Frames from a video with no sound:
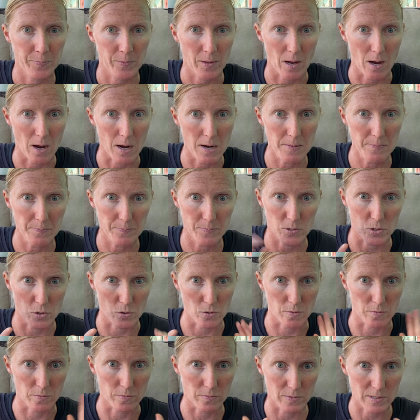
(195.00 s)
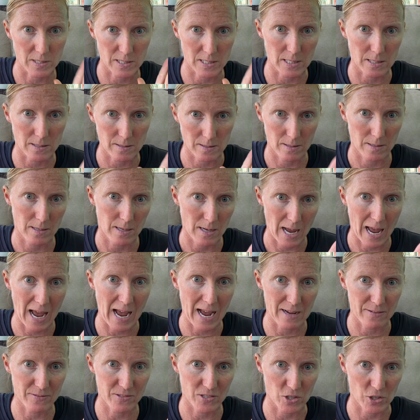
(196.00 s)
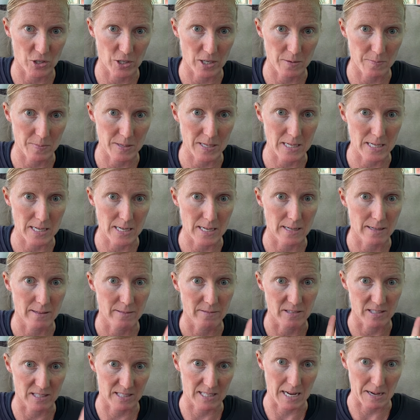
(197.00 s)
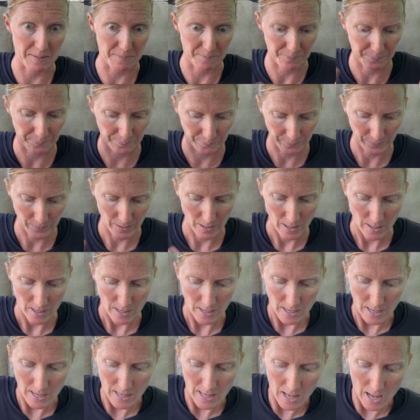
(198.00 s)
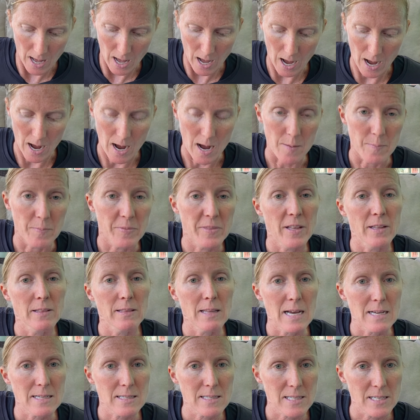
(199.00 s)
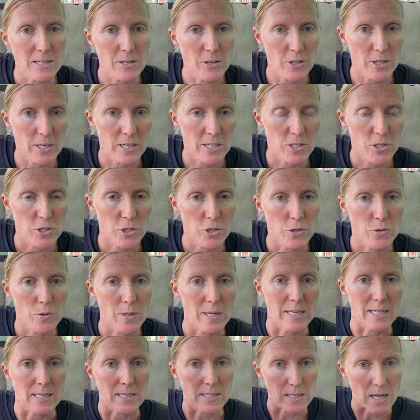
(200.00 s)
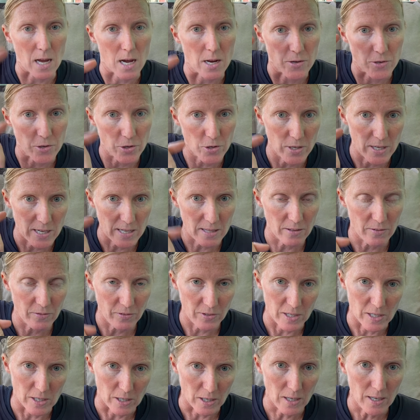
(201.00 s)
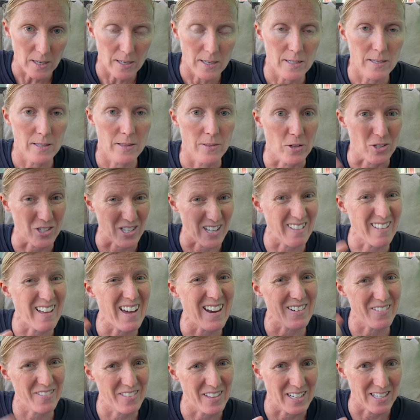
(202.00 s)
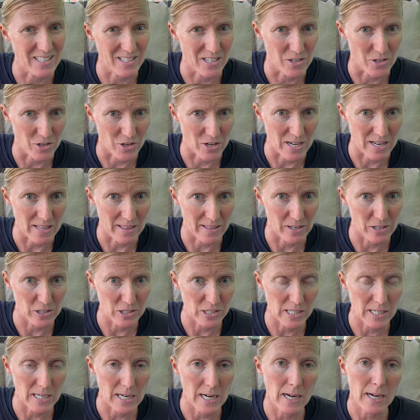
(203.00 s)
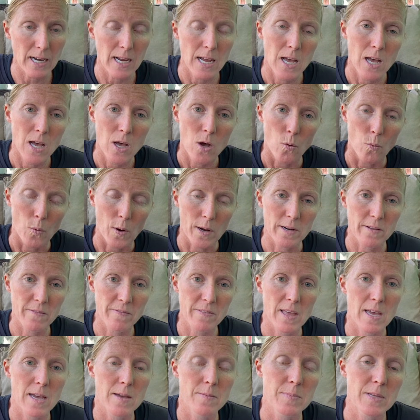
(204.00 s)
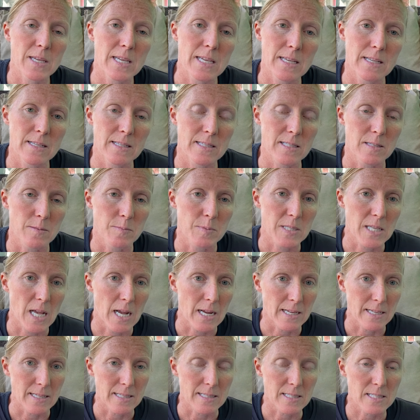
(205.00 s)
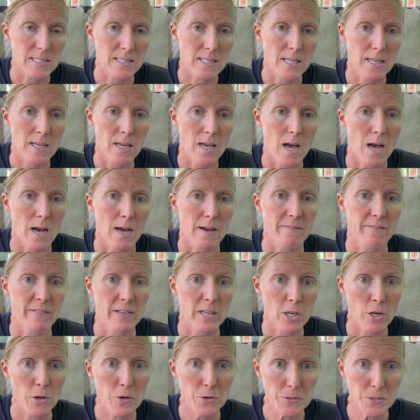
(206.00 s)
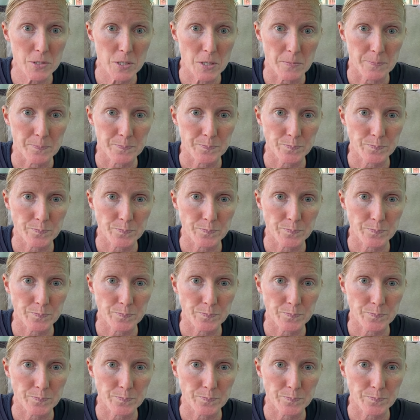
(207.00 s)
Okay, so those halves are gonna be the same. The last thing you're gonna do is underneath of here, there's a lot of things underneath here today. One of them is some science videos.